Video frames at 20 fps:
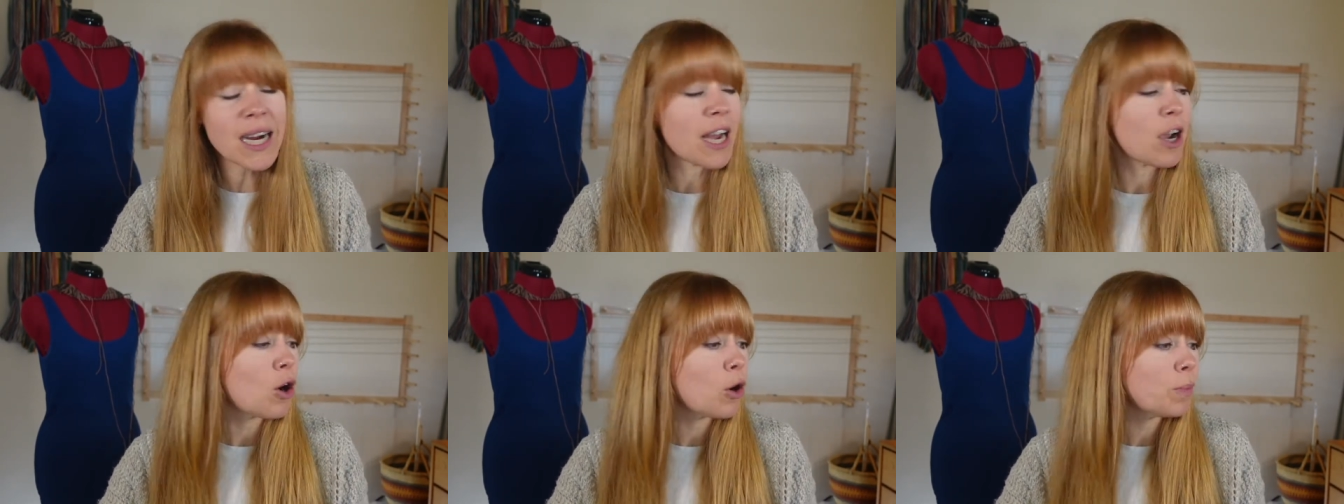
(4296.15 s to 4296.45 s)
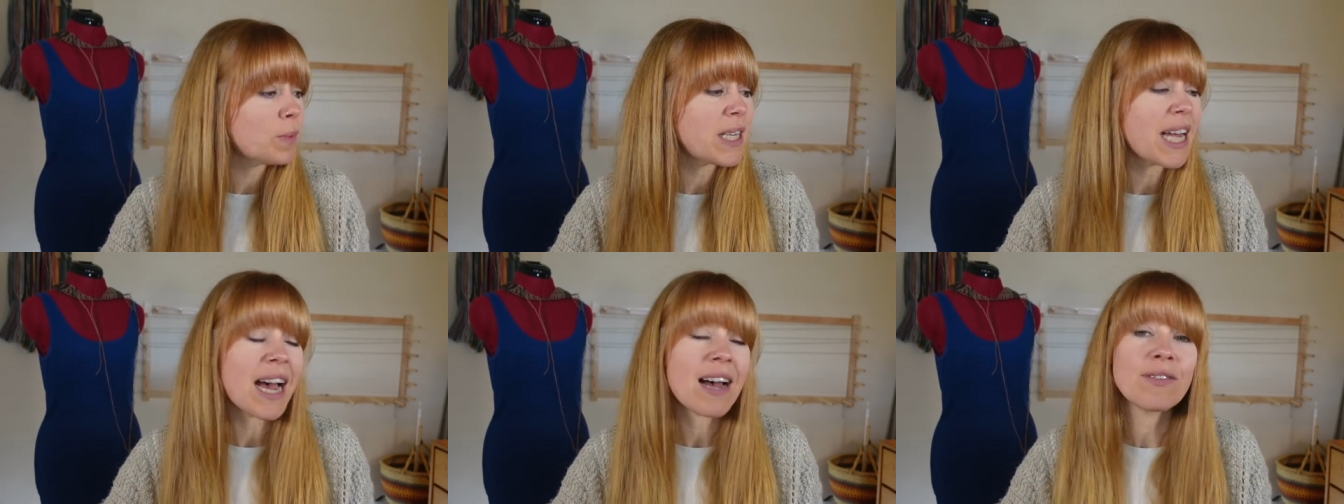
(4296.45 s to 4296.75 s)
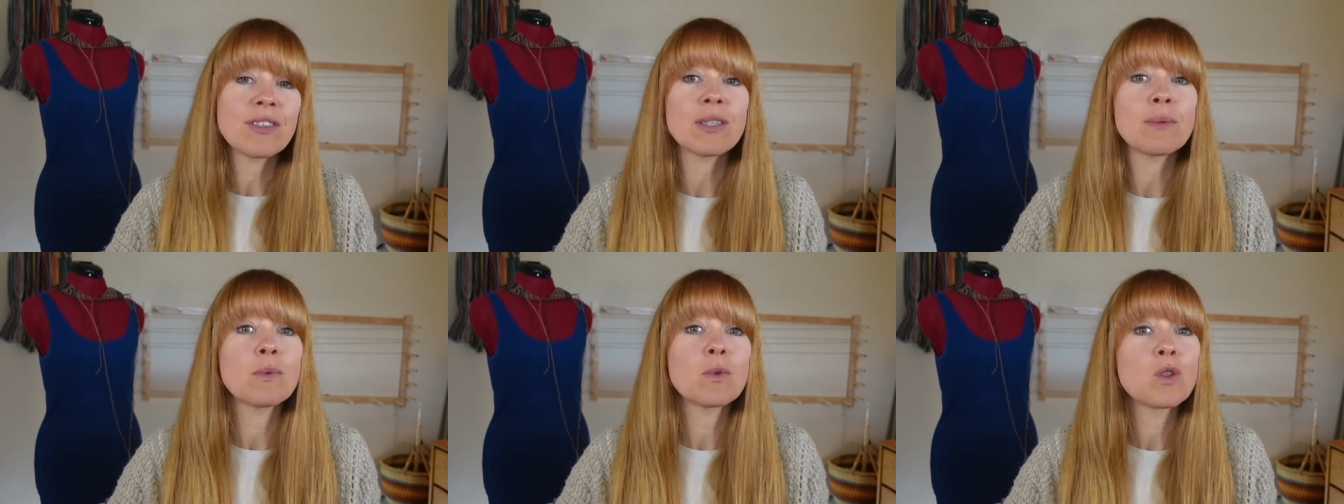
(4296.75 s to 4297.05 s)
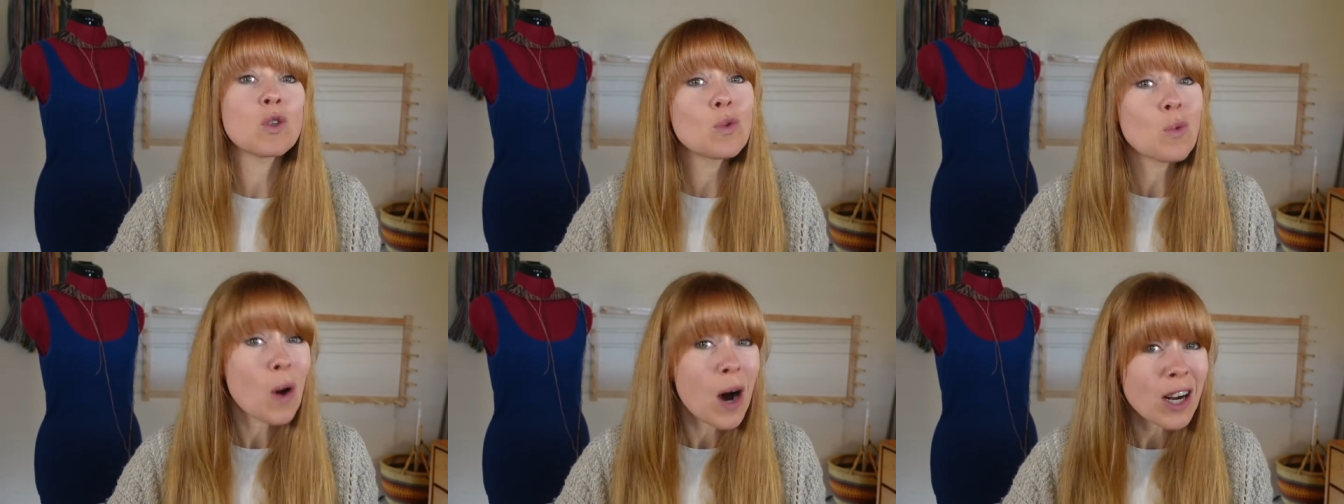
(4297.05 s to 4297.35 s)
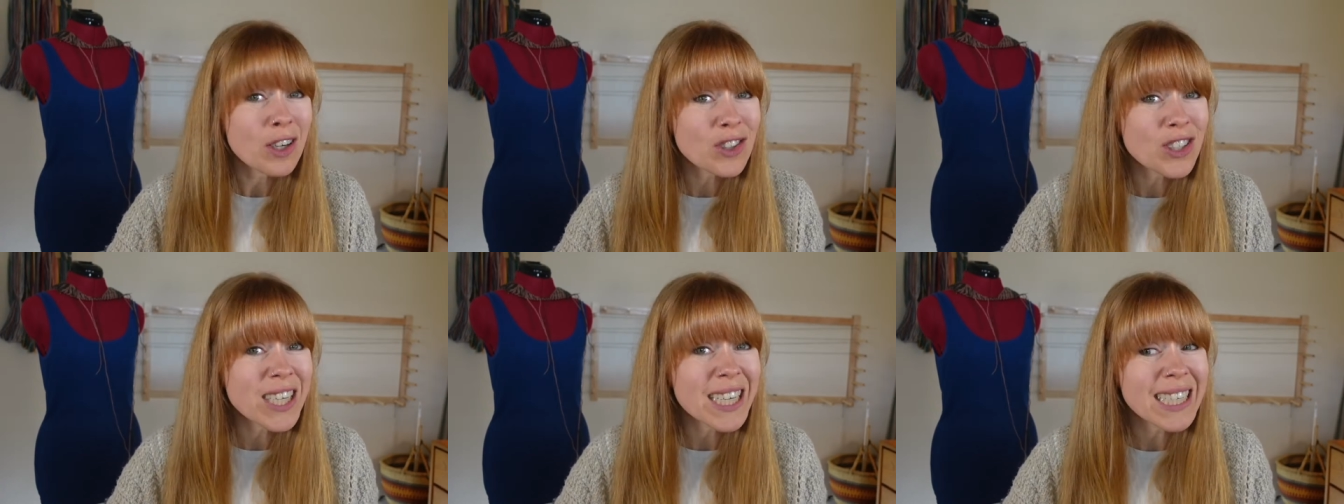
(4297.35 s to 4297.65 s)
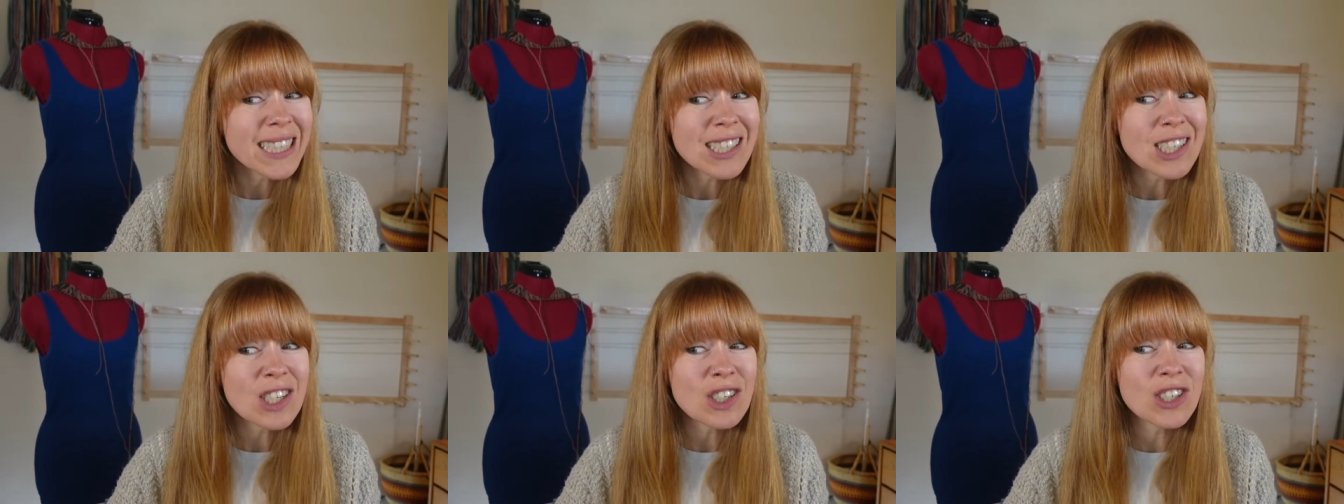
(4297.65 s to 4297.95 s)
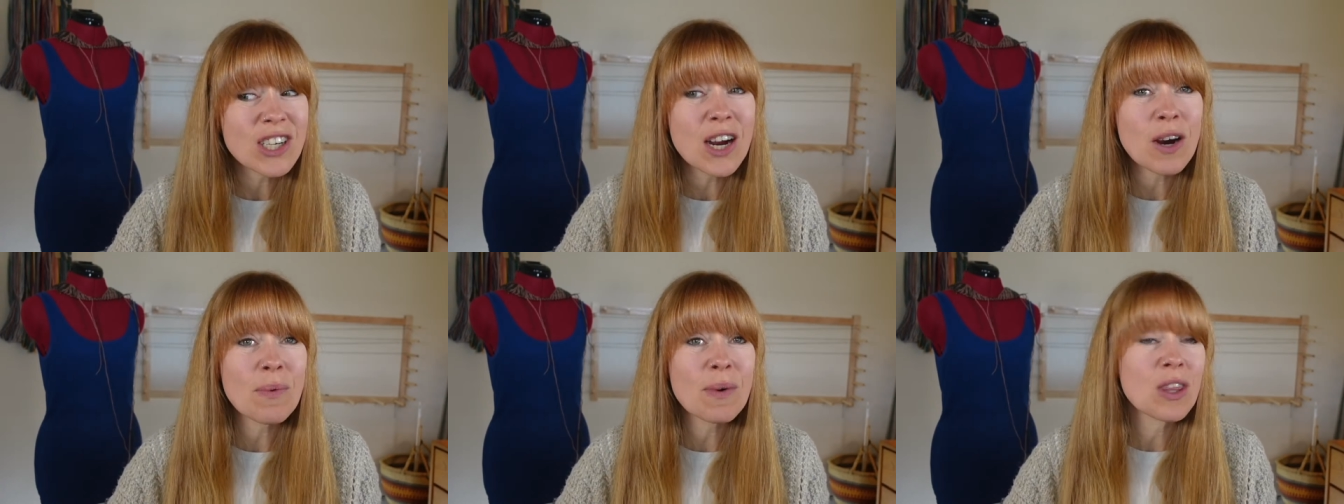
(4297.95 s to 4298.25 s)
I hope to have some swatching to
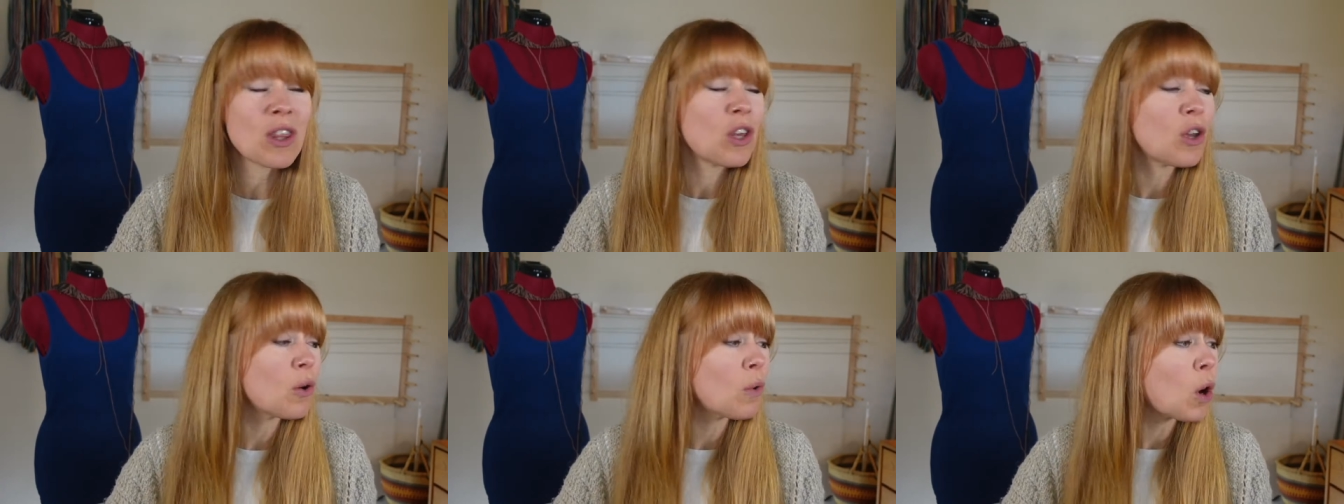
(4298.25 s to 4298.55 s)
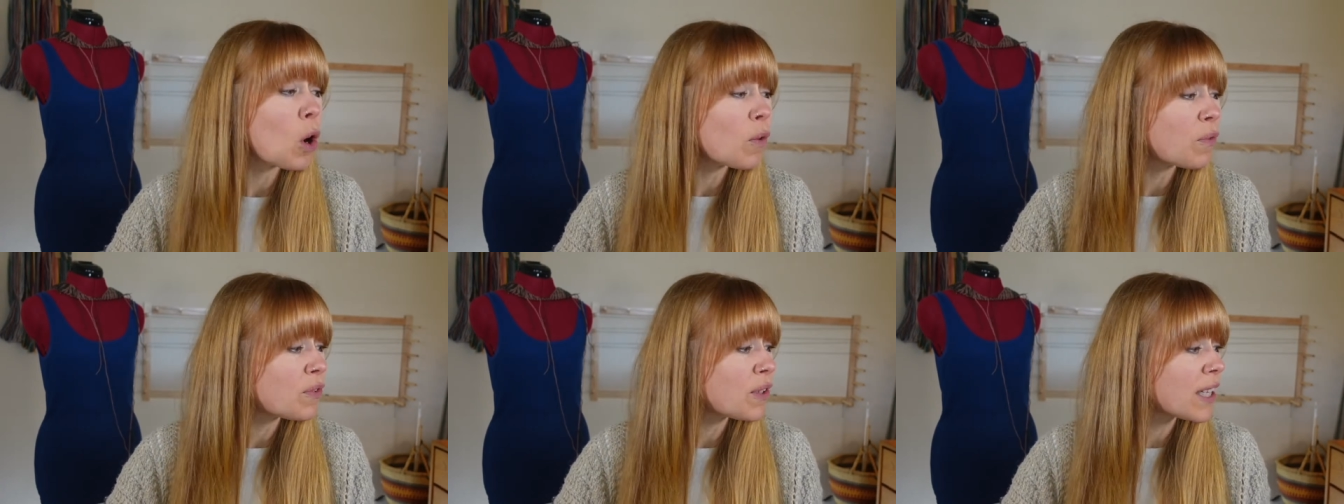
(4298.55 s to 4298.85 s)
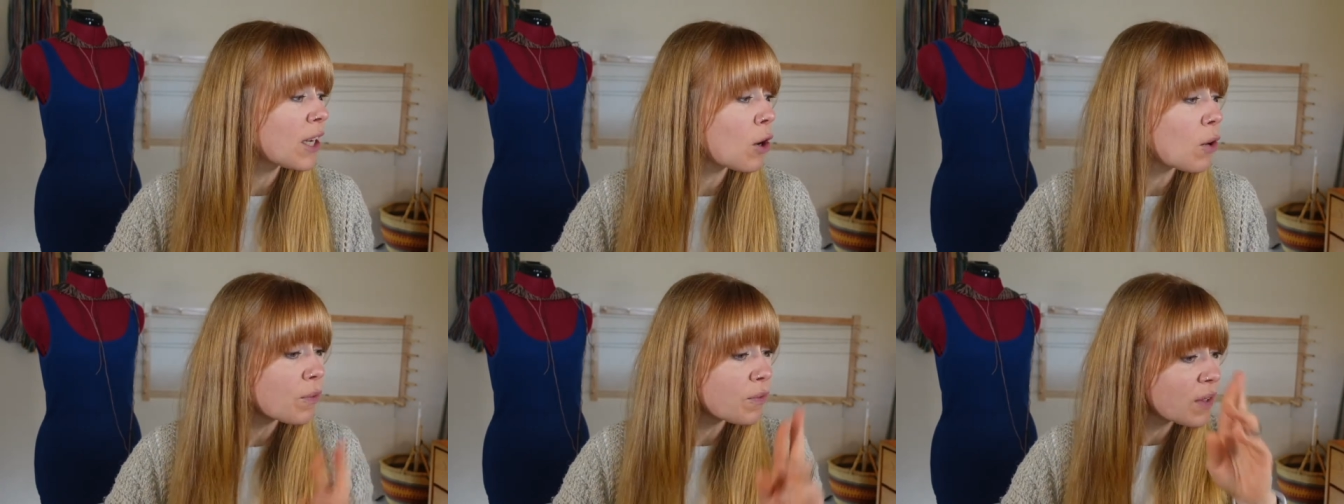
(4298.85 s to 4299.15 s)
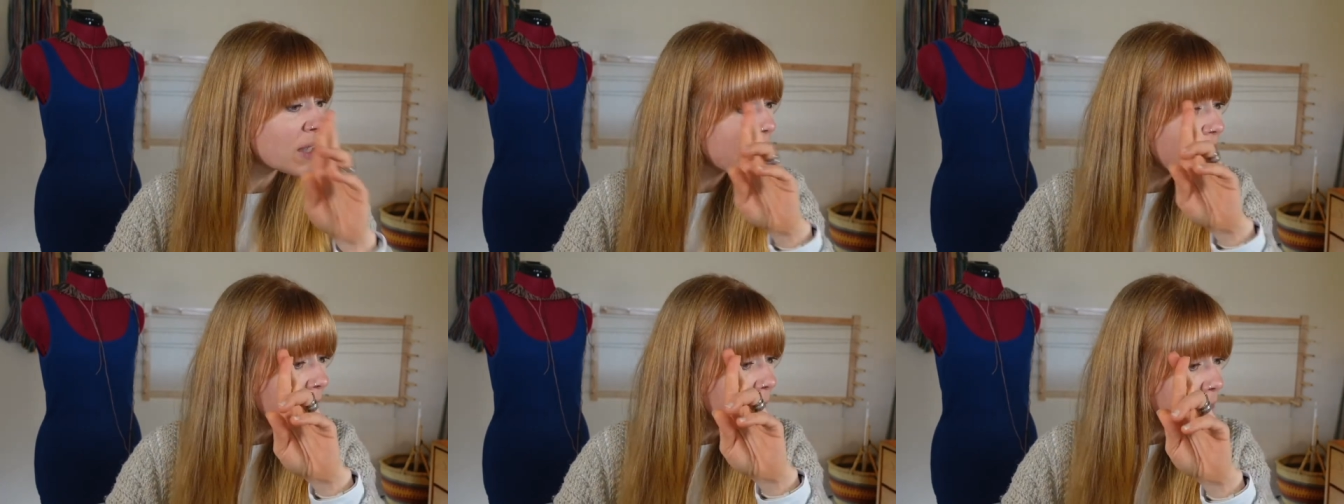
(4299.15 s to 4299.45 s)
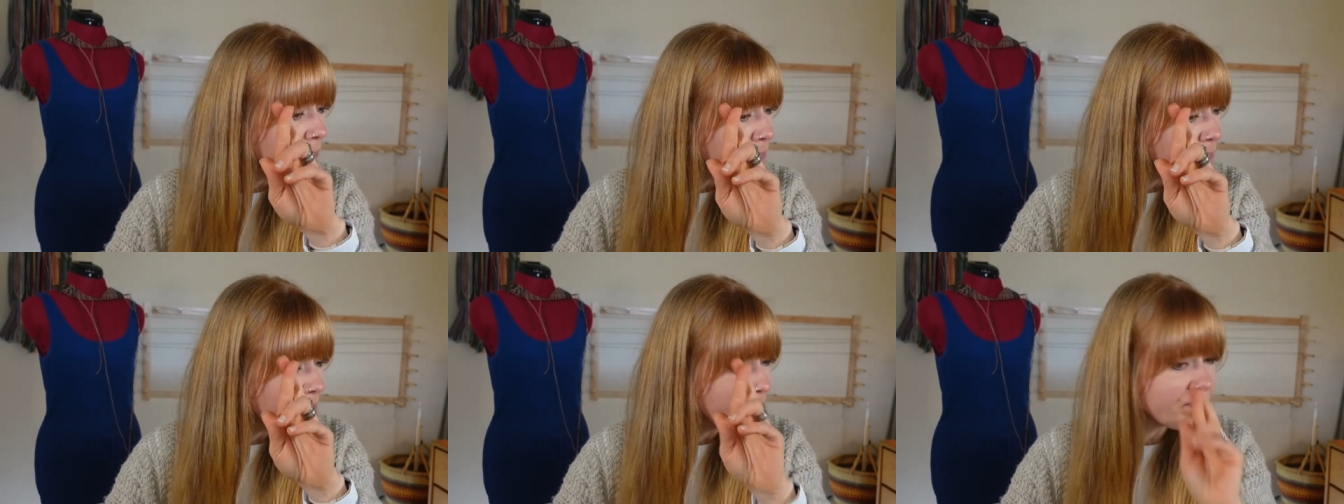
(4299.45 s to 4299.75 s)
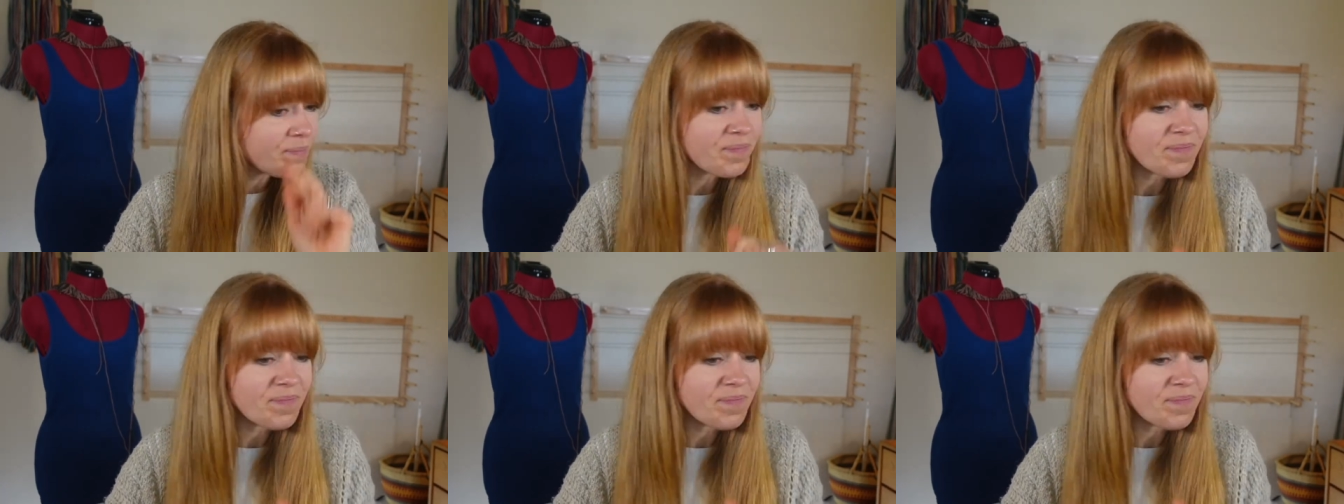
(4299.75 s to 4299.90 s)
share with you, hopefully, hopefully.